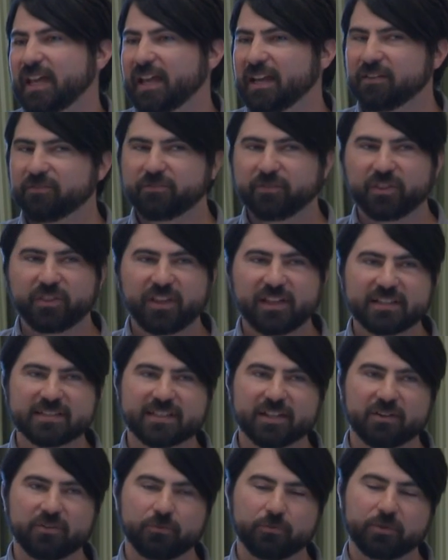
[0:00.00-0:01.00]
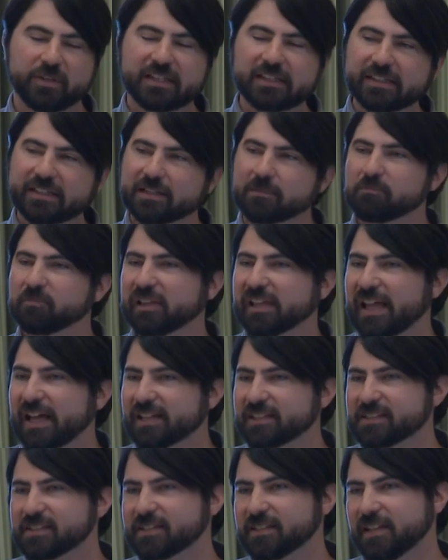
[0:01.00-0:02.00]
And for things that are really
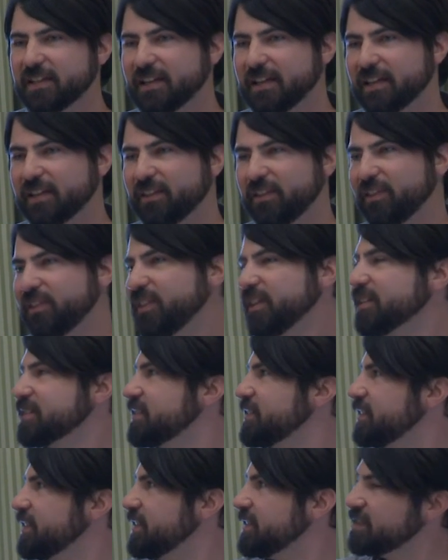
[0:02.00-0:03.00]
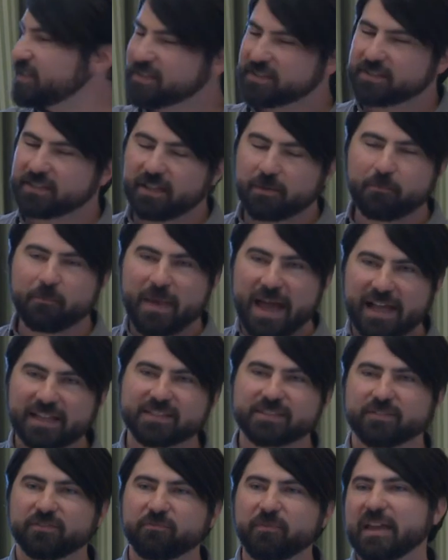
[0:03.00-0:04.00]
complex, this is a
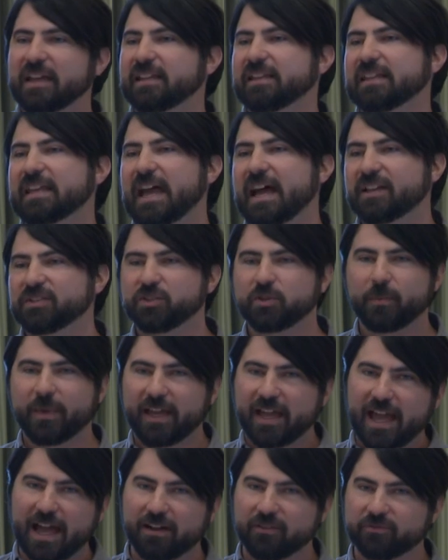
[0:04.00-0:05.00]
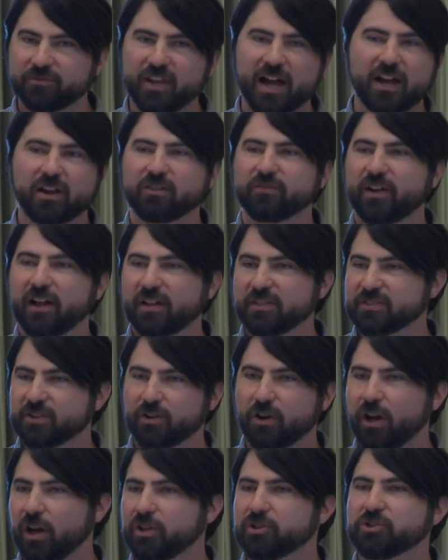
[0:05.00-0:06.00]
massive pain in the ass. You may have Docker files that
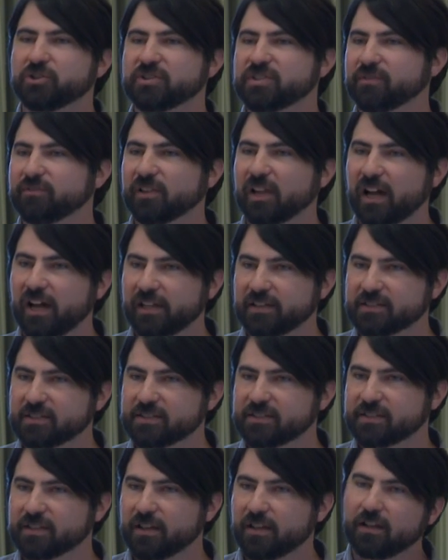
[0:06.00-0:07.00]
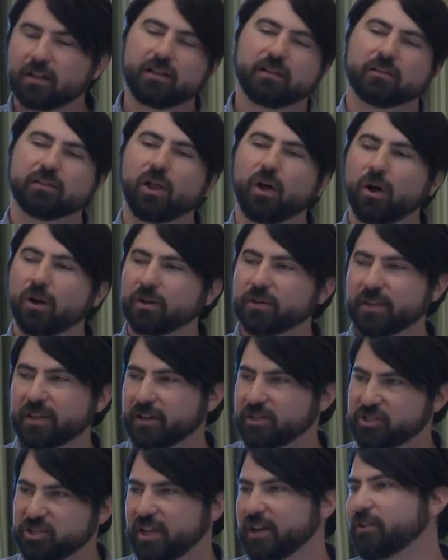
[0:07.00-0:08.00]
are hundreds of lines long that
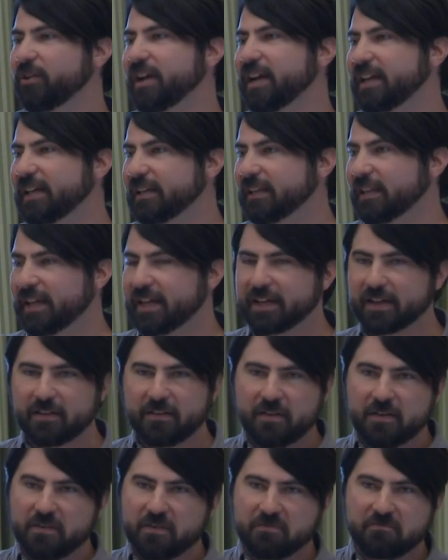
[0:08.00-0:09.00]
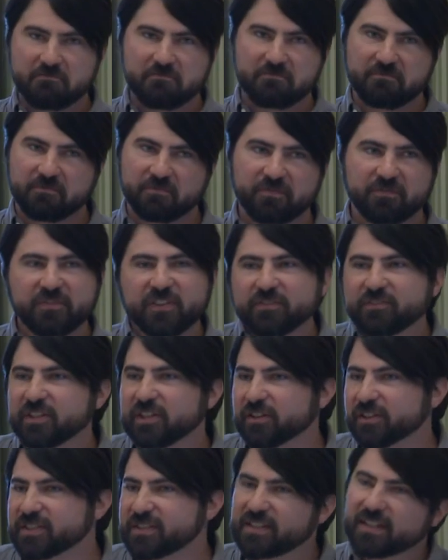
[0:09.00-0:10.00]
are generating like
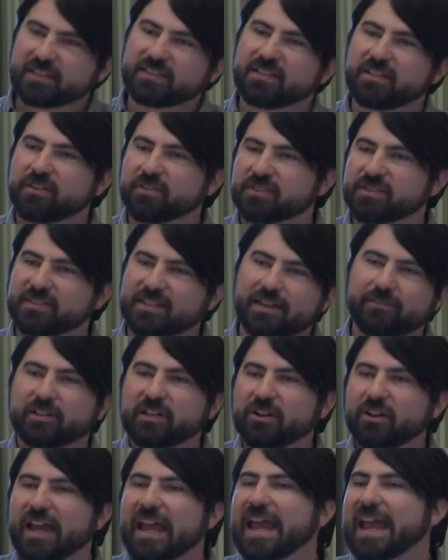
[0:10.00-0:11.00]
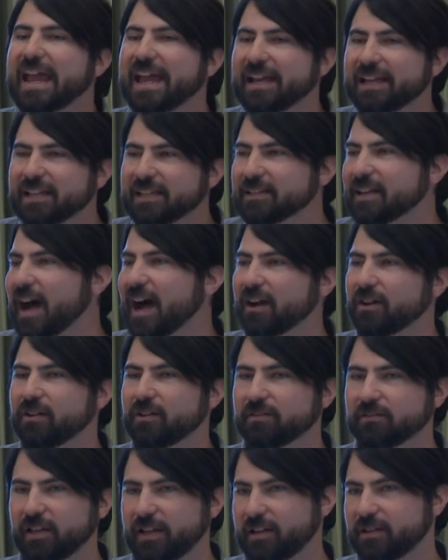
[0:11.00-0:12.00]
50 or 60 or 70 or 80
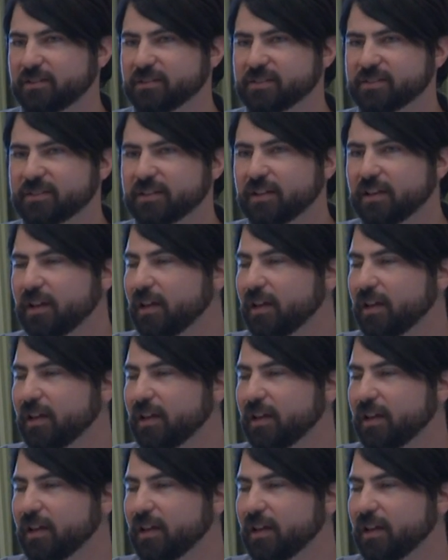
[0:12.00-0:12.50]
Docker layers.